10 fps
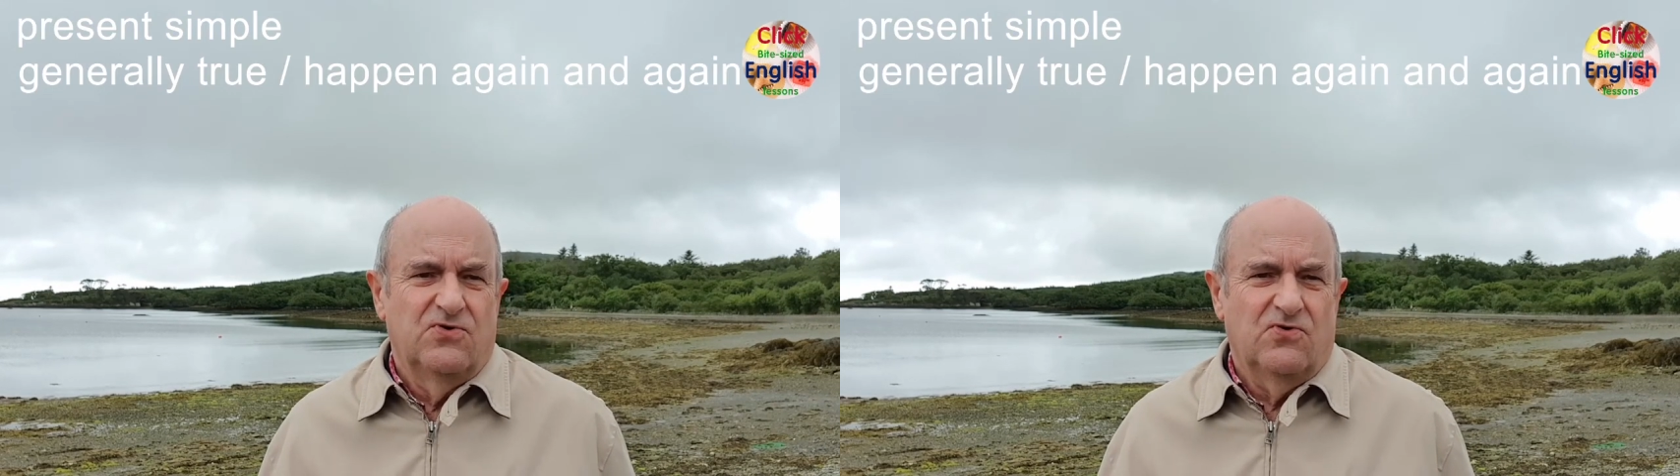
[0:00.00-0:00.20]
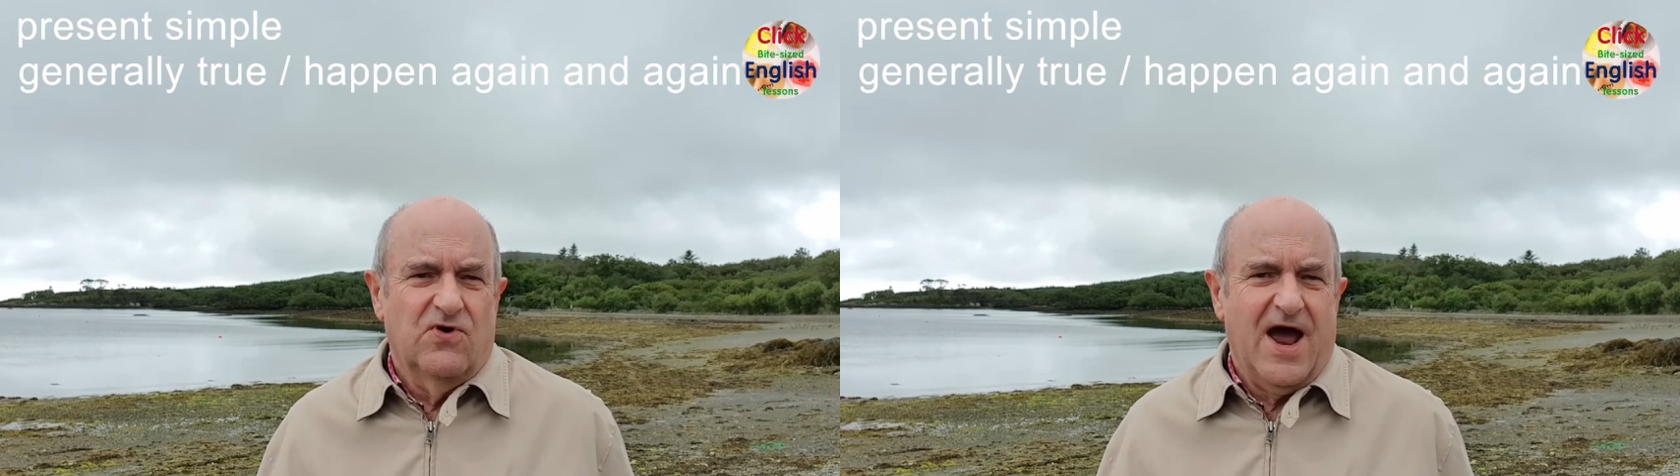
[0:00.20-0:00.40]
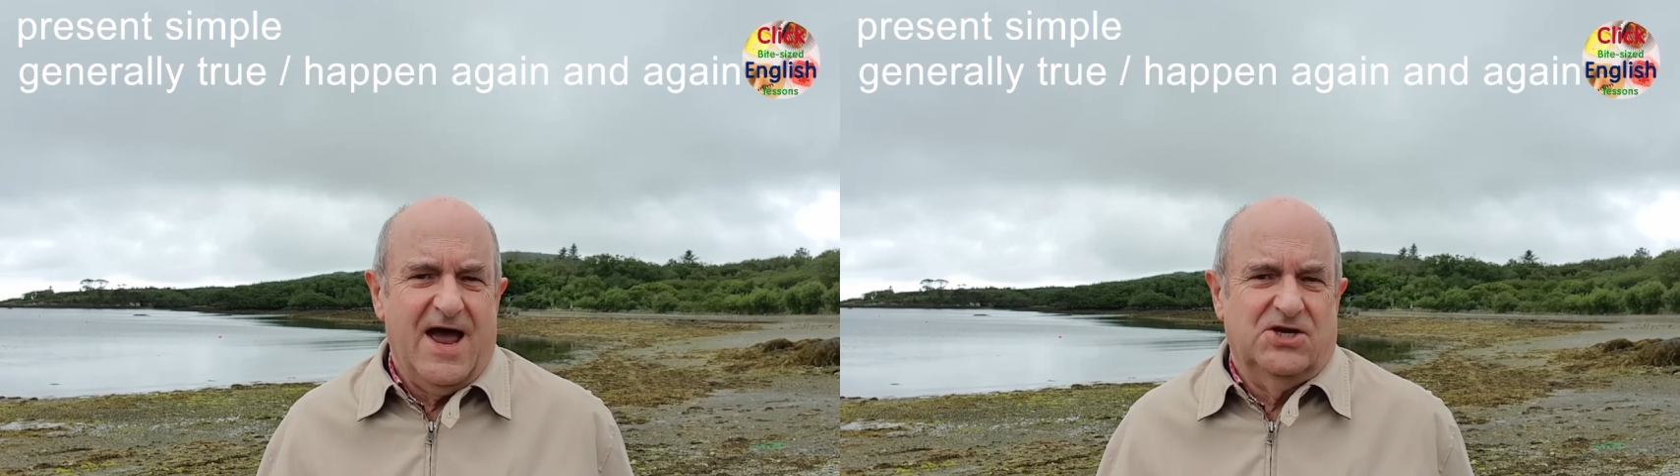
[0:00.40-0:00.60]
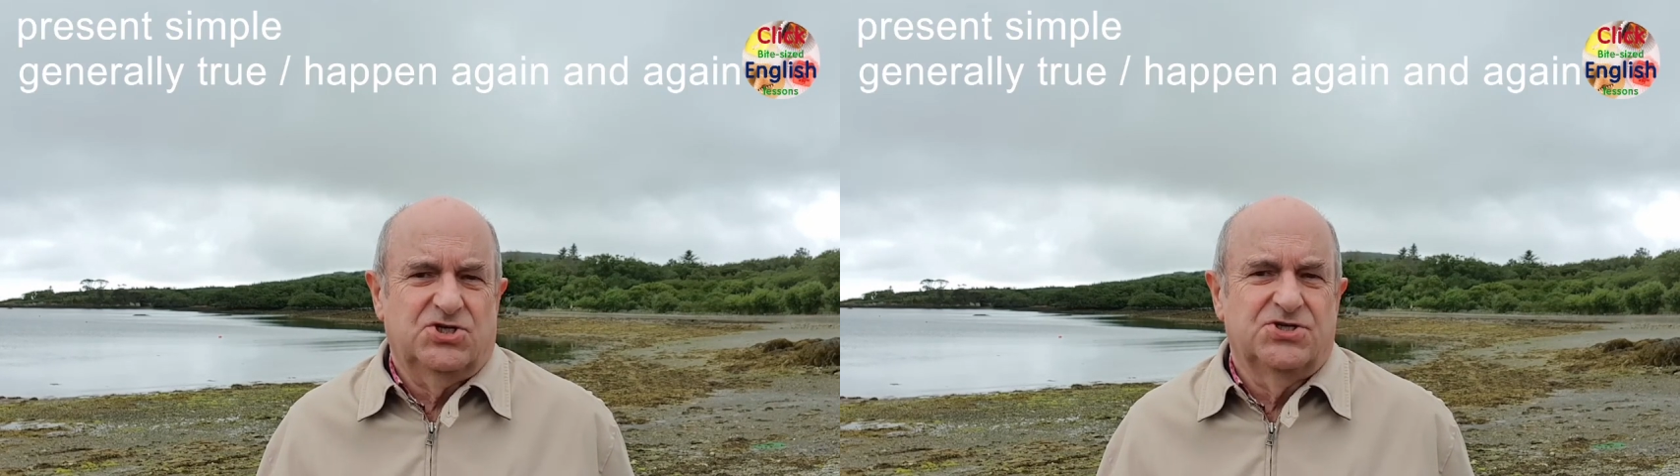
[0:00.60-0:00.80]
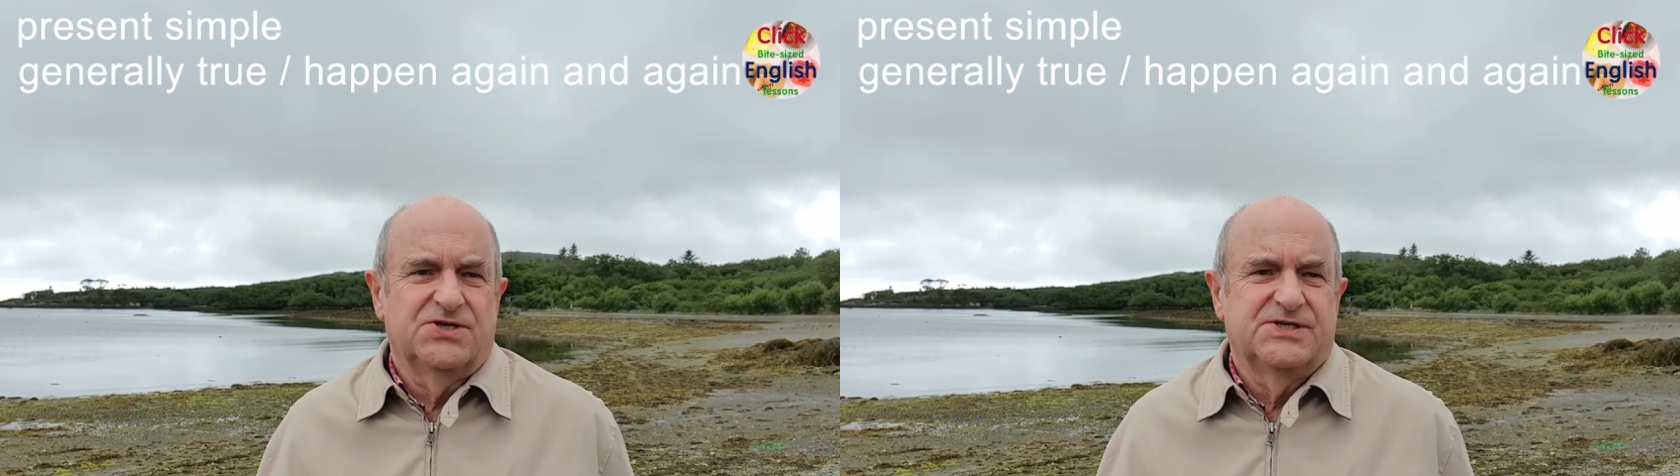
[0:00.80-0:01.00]
or
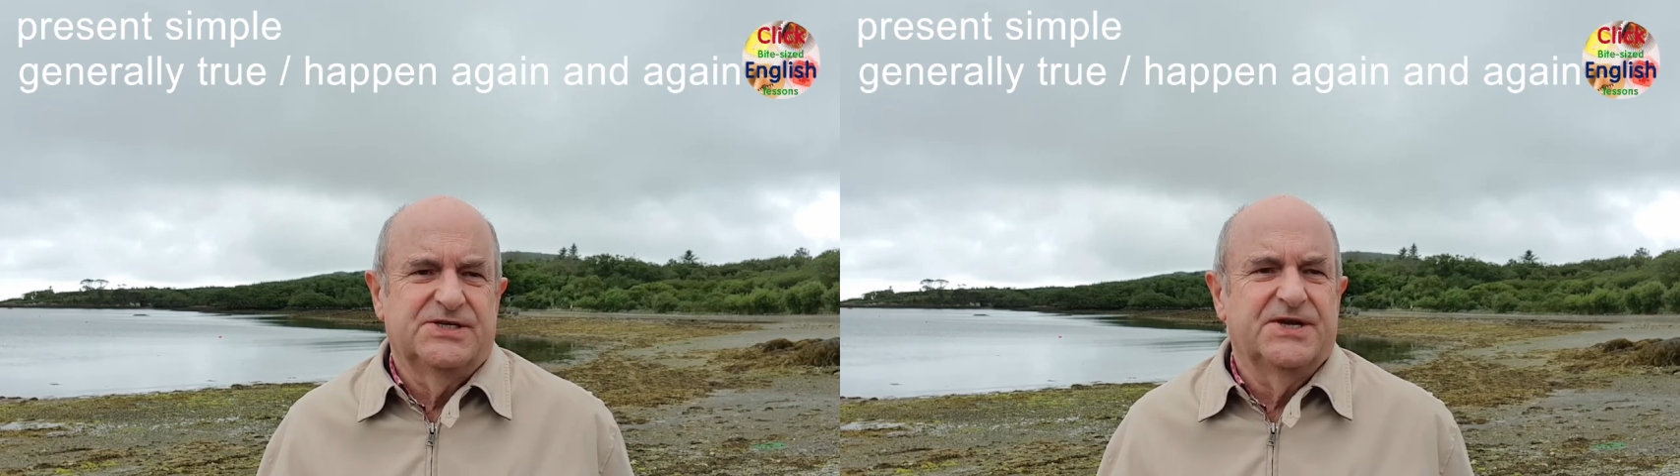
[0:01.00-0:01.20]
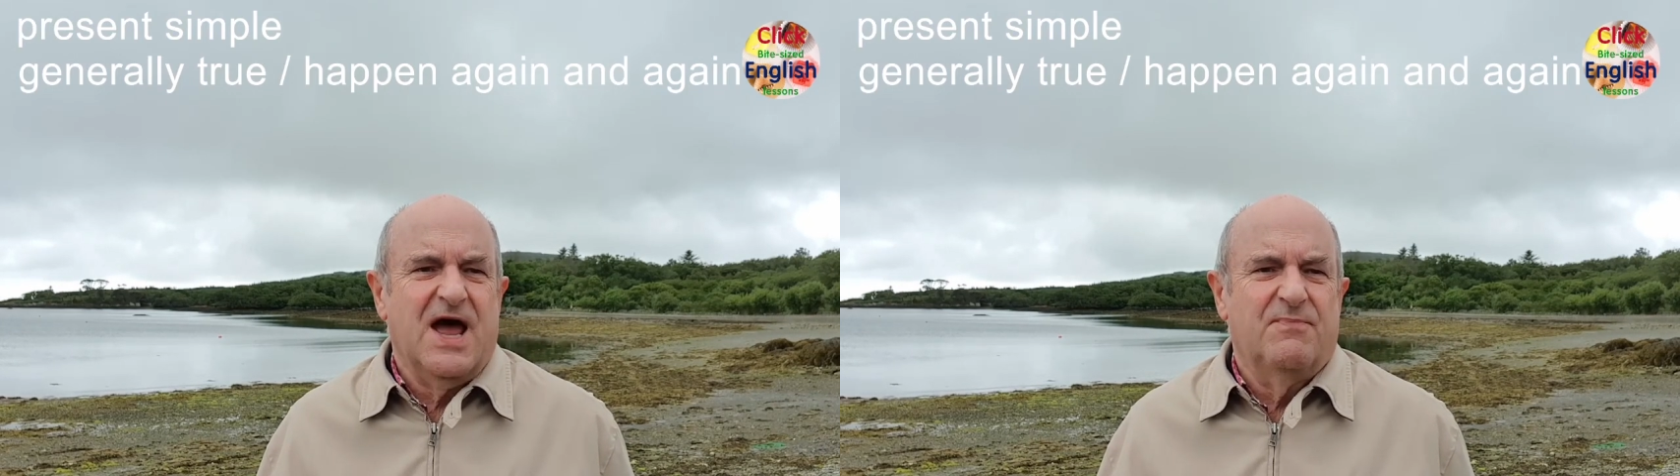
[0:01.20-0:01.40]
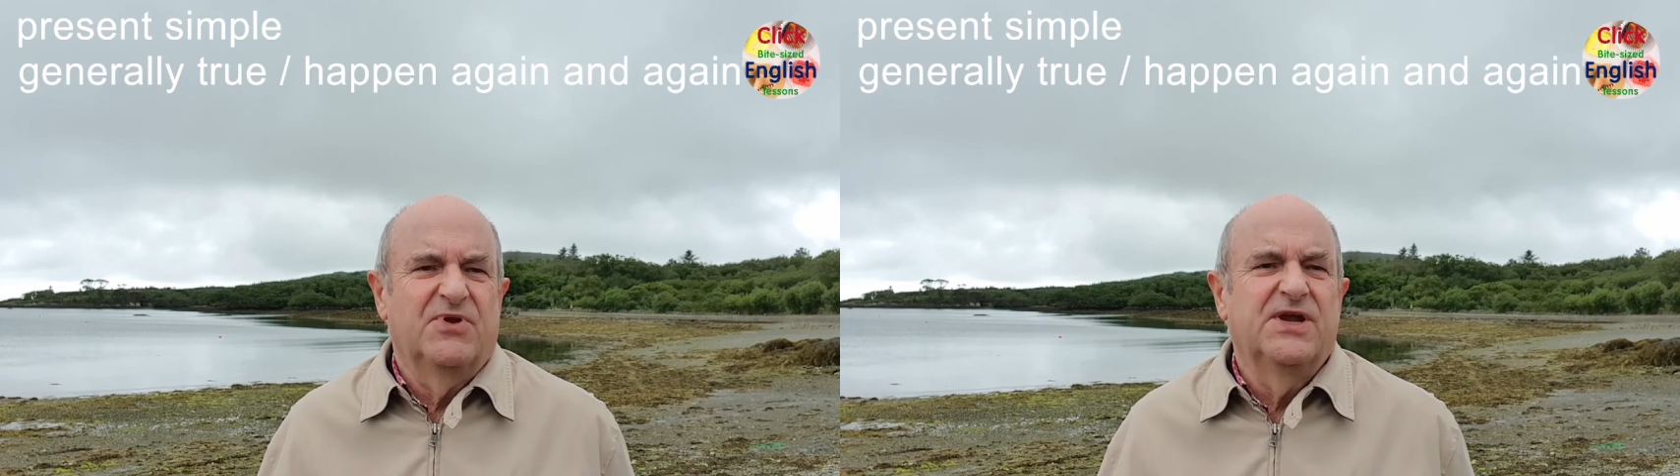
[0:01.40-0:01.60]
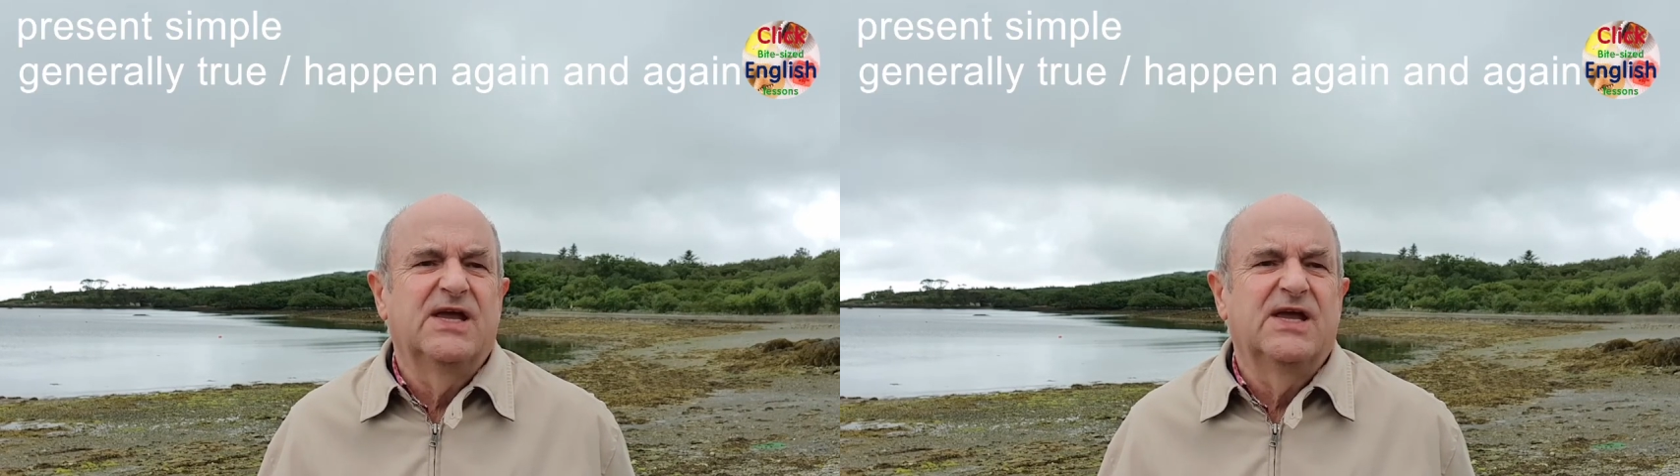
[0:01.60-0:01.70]
actions that happen